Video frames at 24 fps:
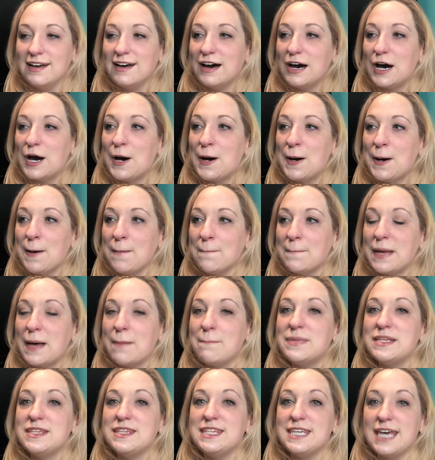Um,
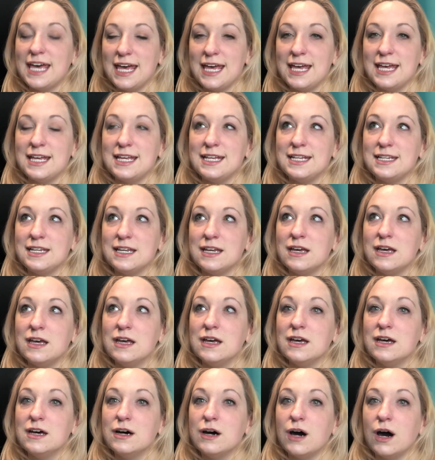but then
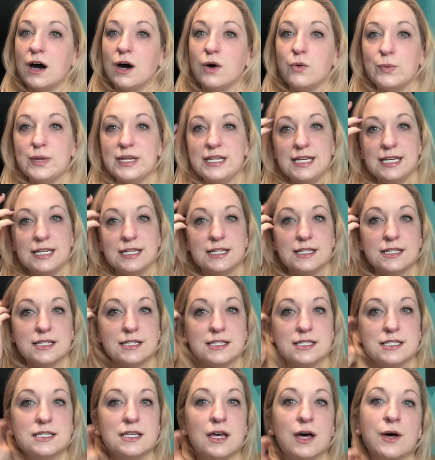uh, we needed
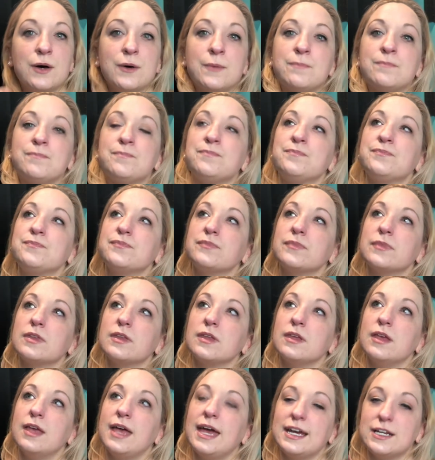some
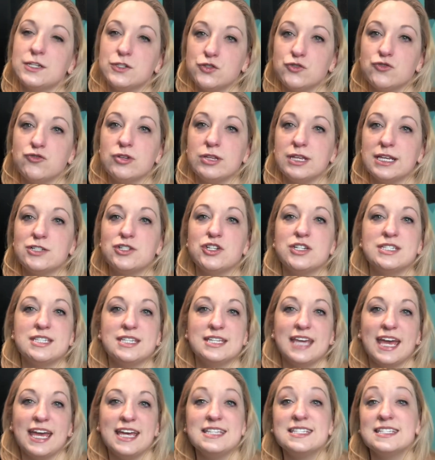extra, like just in
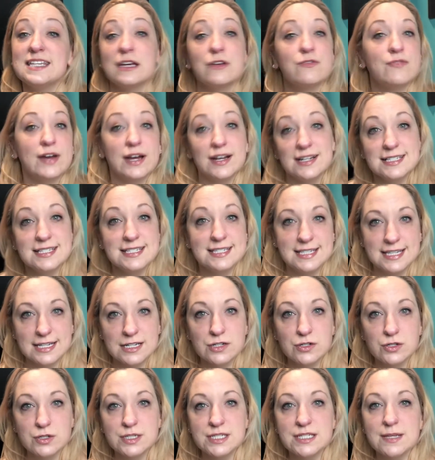case, like if I got sick
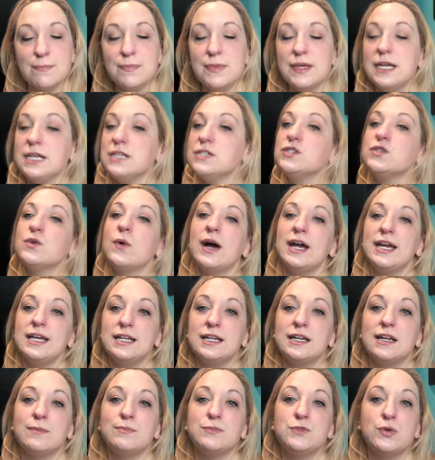or something. So I ended
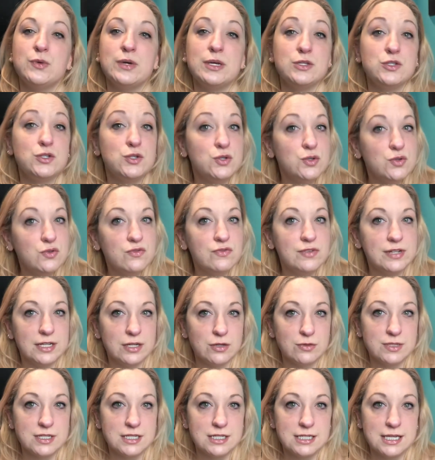up doing two
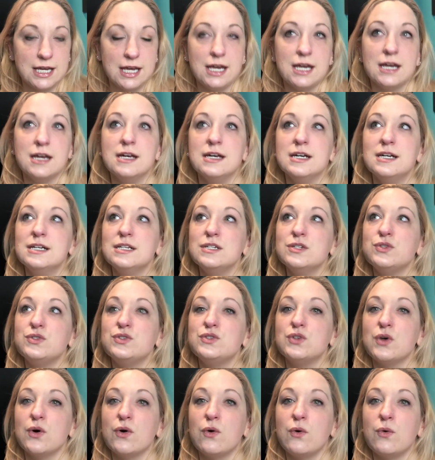videos a day.
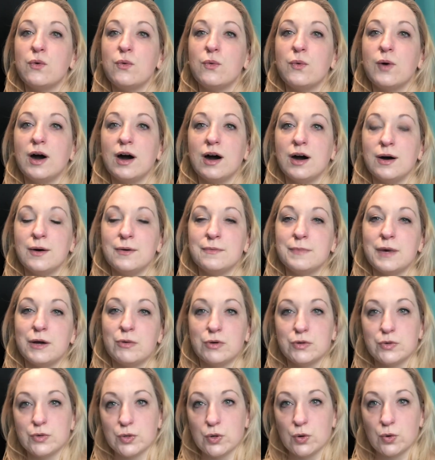So um, I
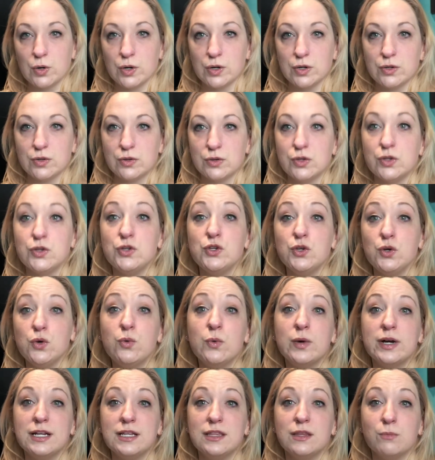would record the new
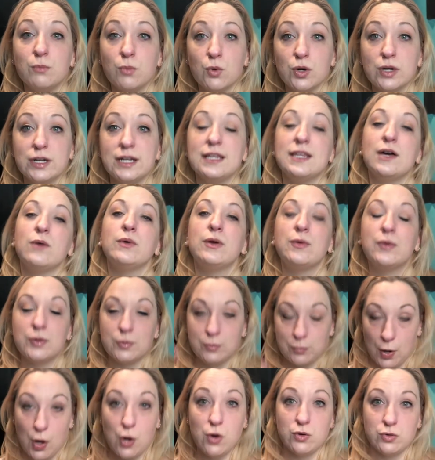one in the morning that we would
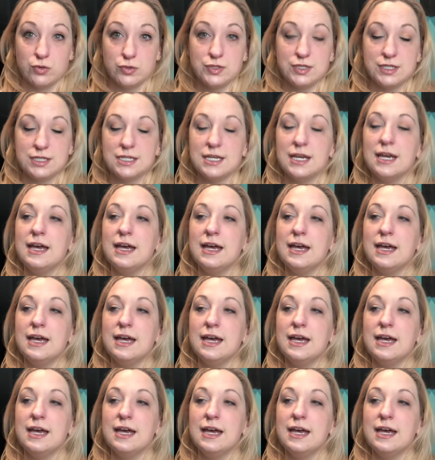post